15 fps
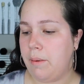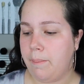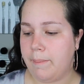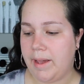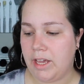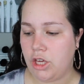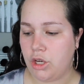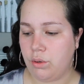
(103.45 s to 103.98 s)

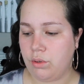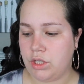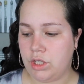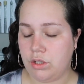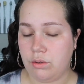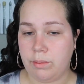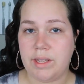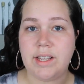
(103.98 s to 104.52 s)
my
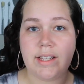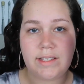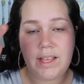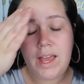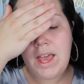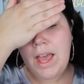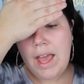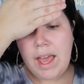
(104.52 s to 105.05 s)
go-to because
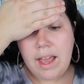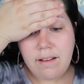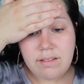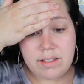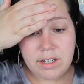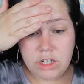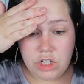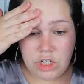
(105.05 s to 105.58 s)
I have
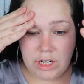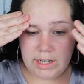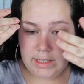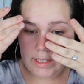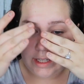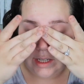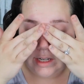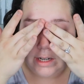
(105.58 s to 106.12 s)
such dry
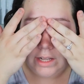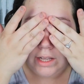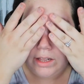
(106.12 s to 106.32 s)
skin.